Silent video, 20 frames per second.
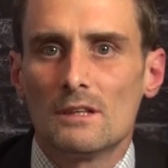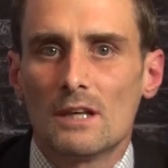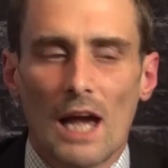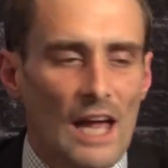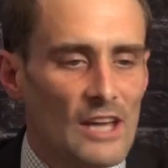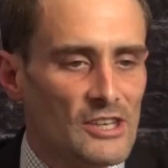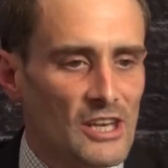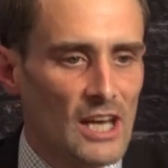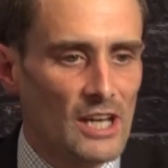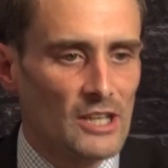
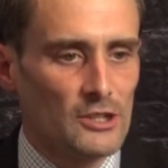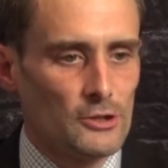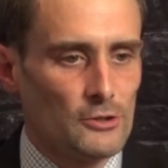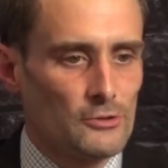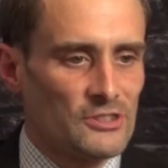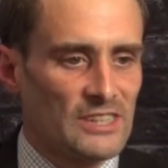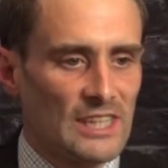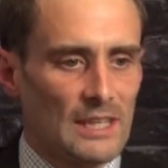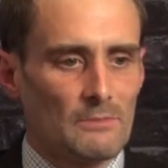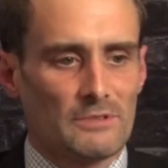And yet you
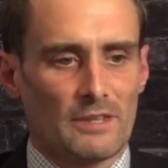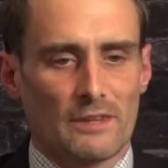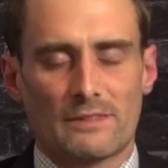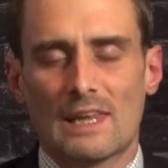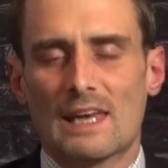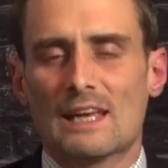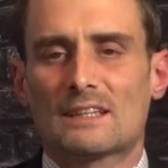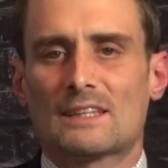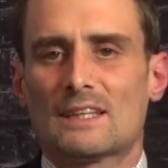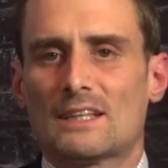seem to
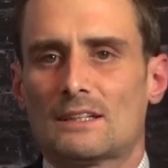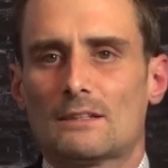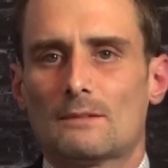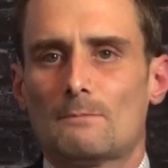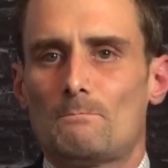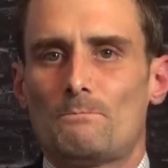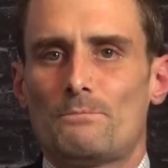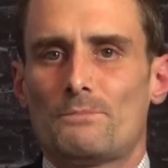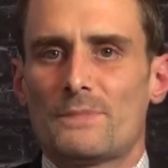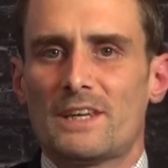think that
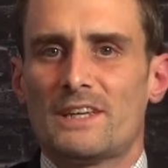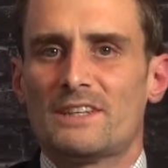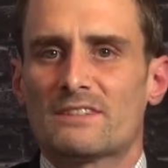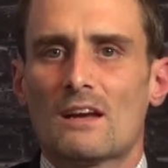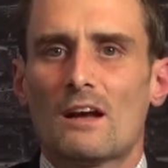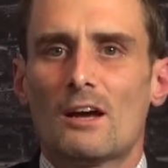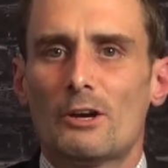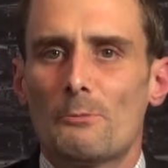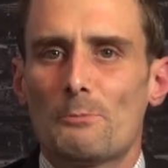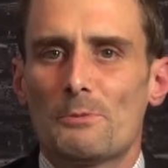he's
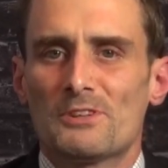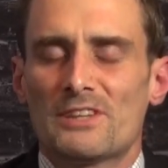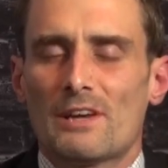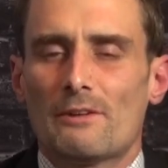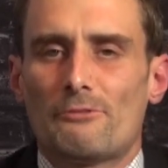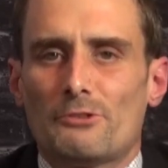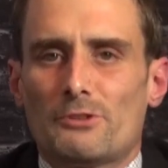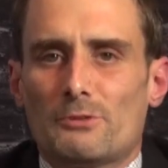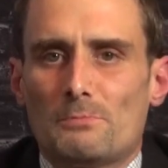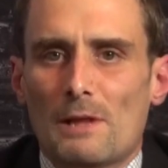
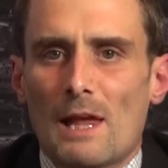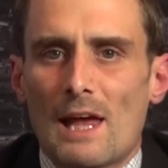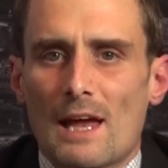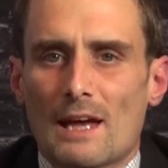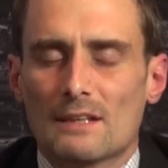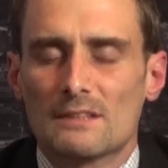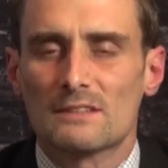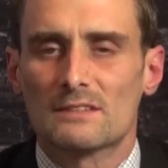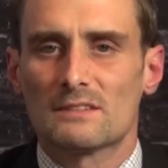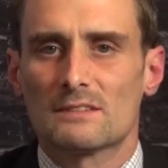100% for the
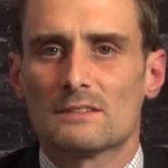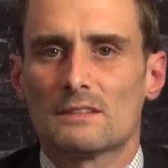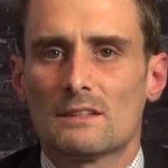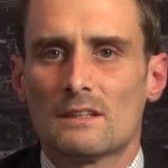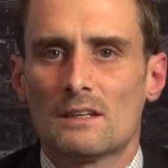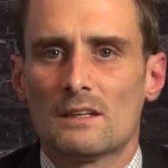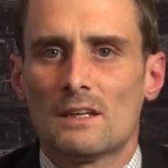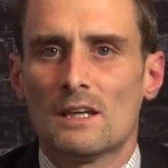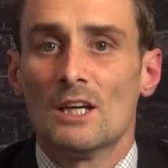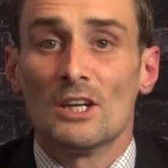blacks.
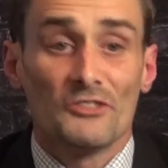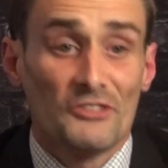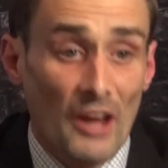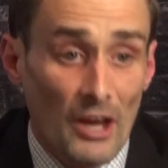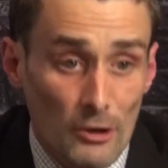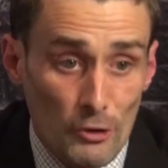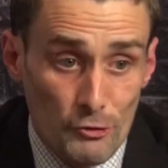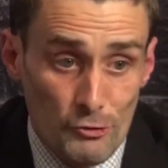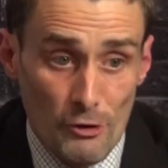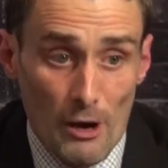
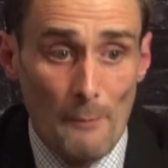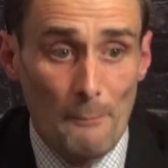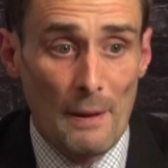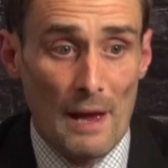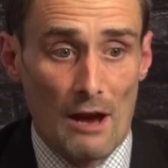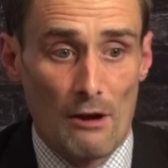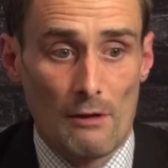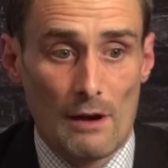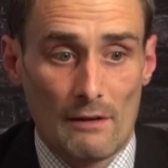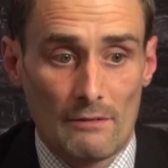Donald Trump,
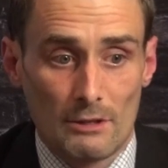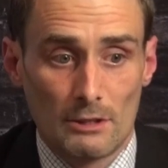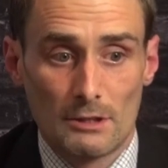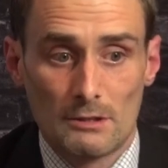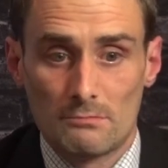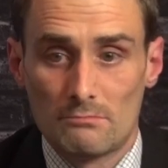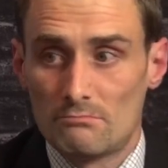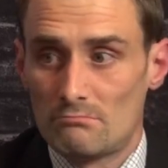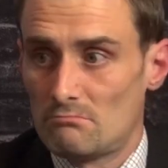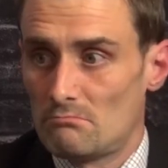
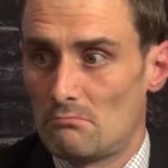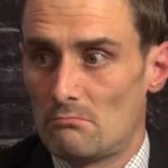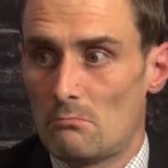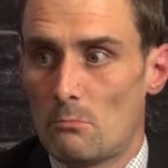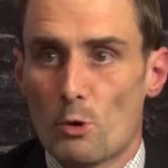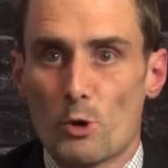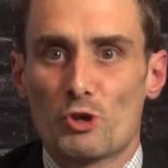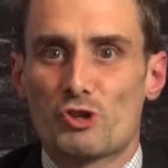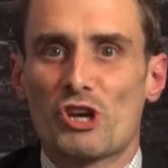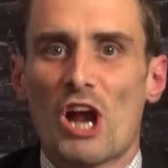however,
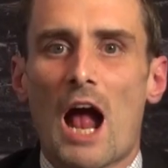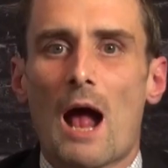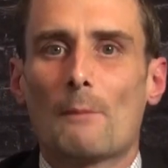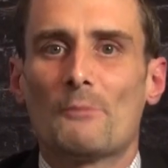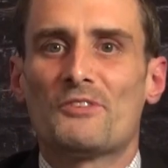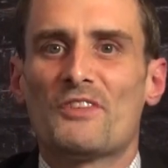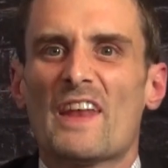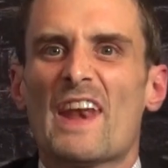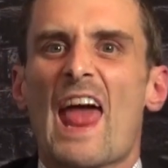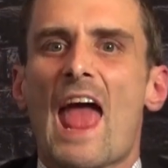more
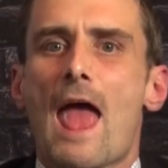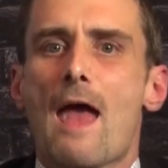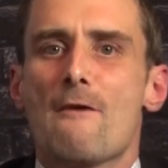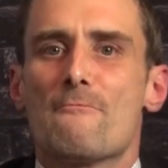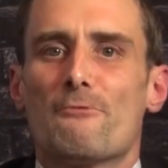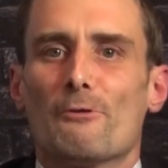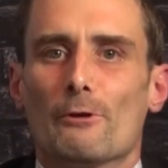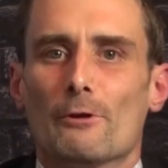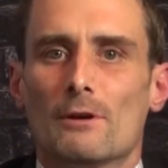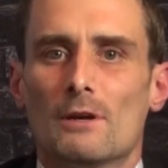jobs than
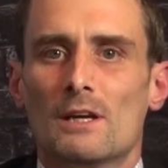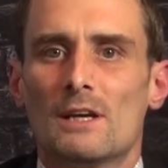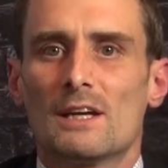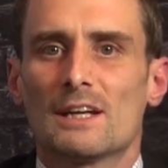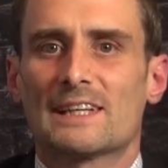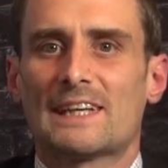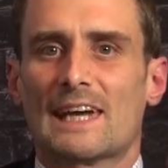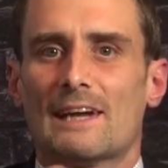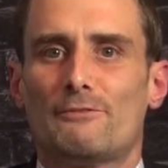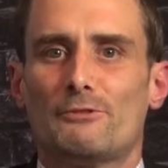ever,
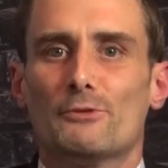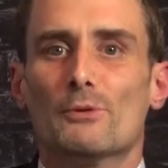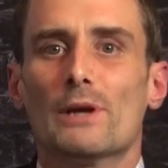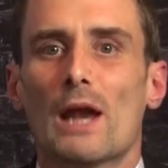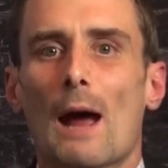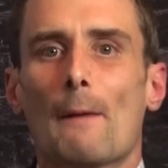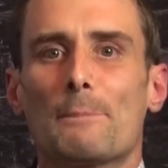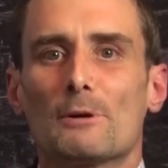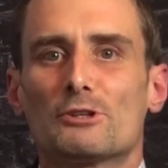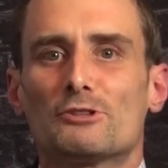gave you an
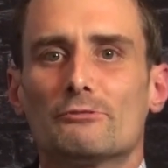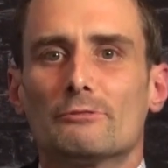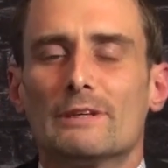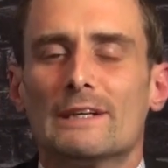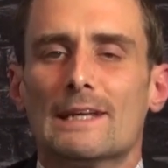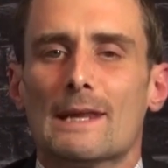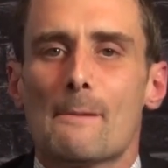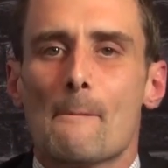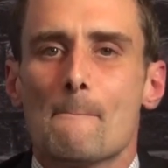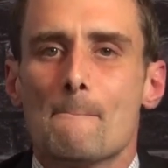
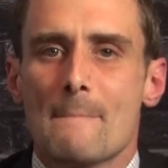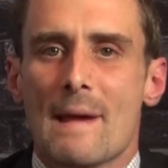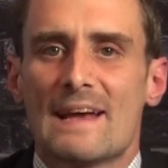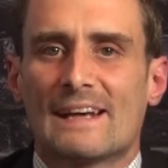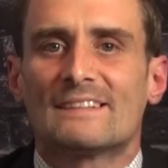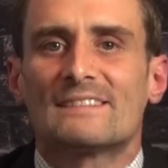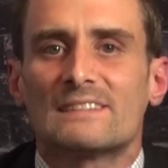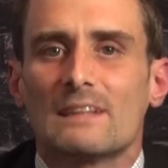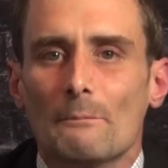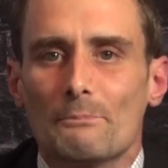opportunity to
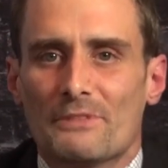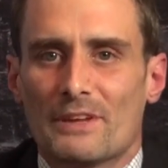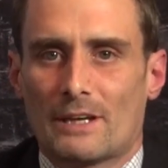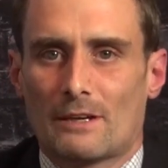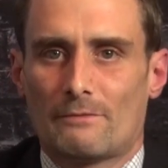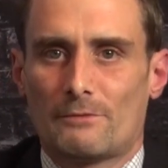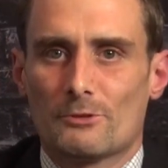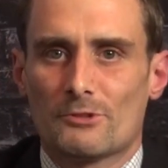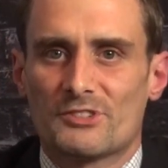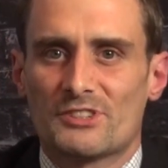make something
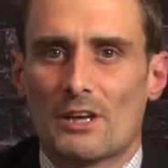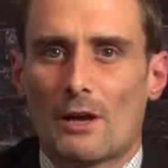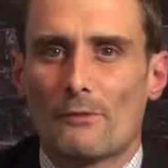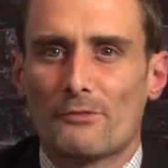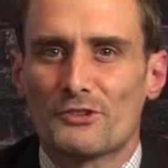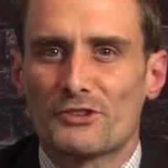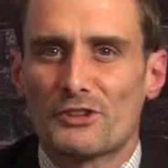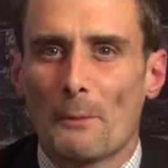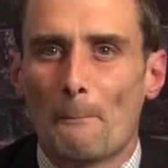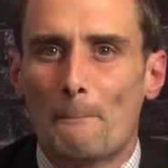of
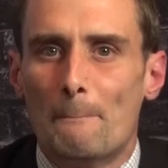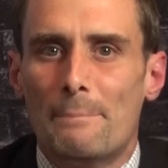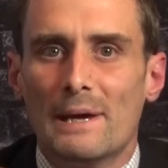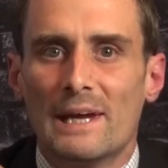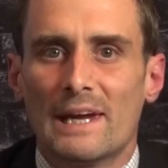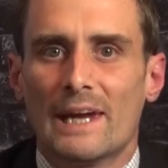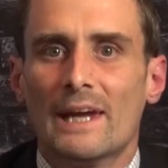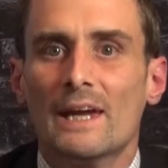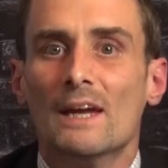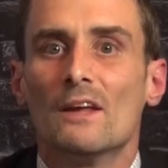yourselves, to
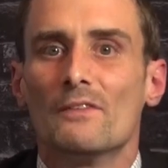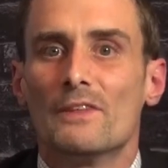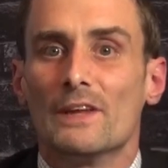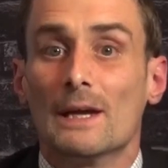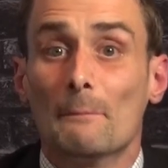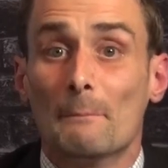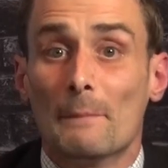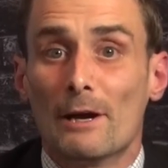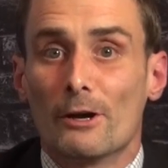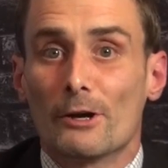be the
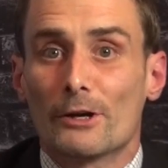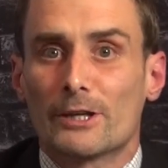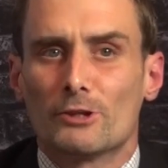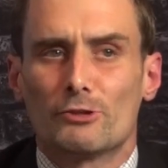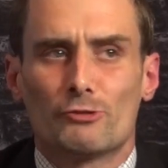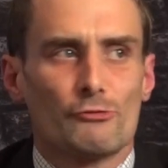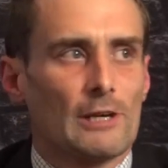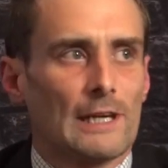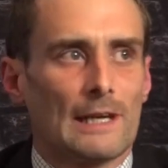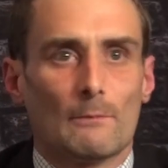American
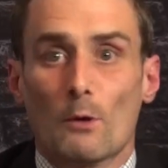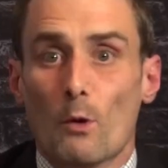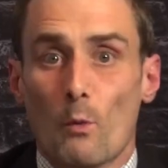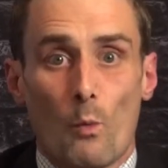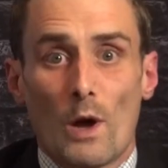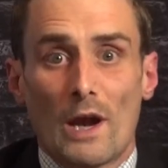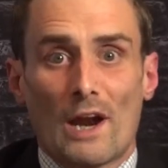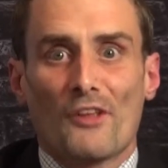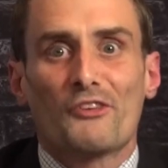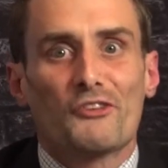dream.
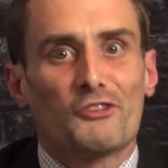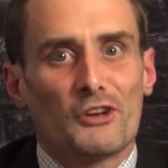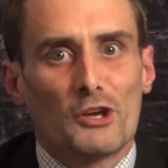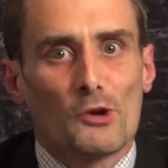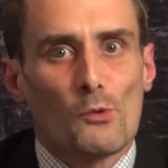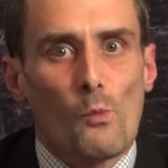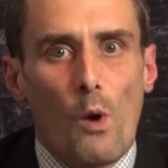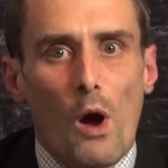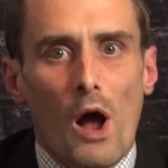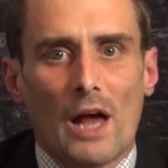What else do you
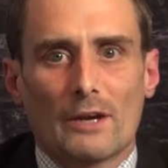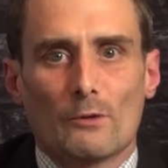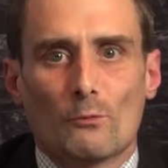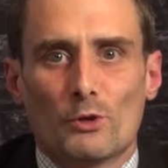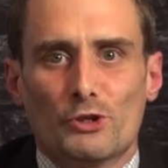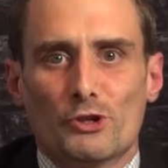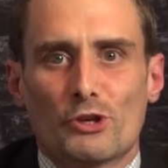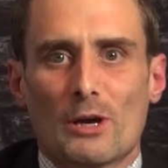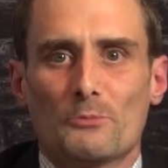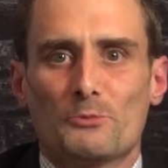want
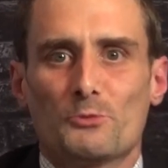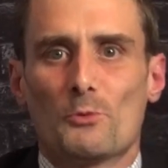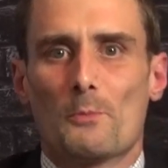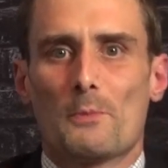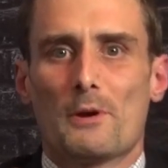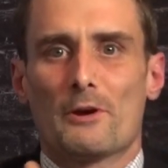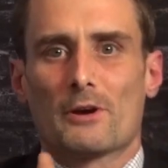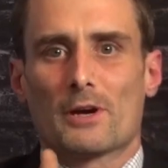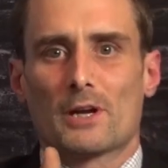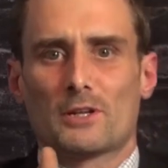when you come to
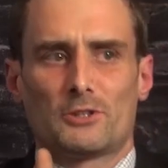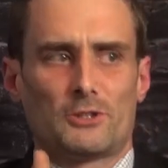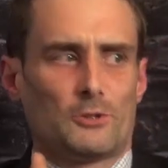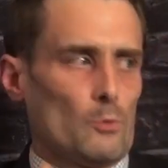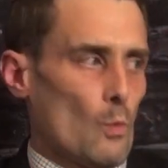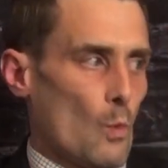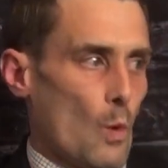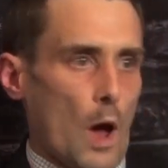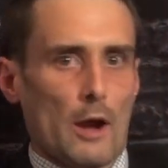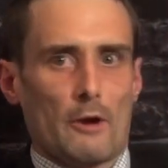America? Do you
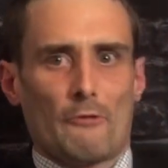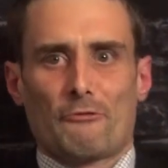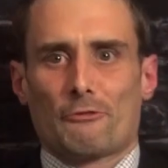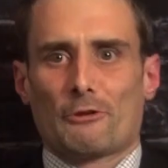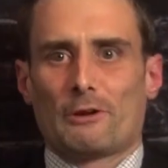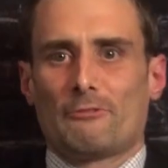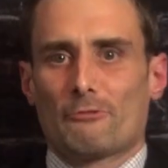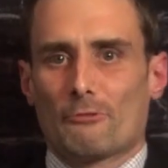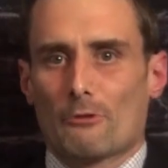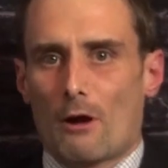want a
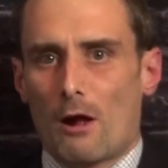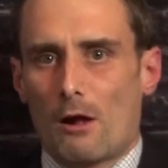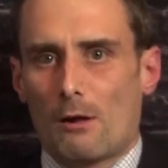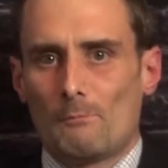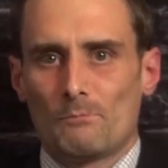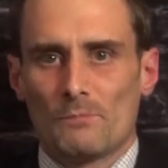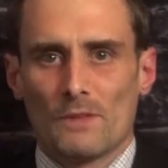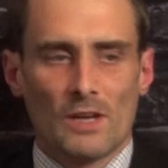free-for-all?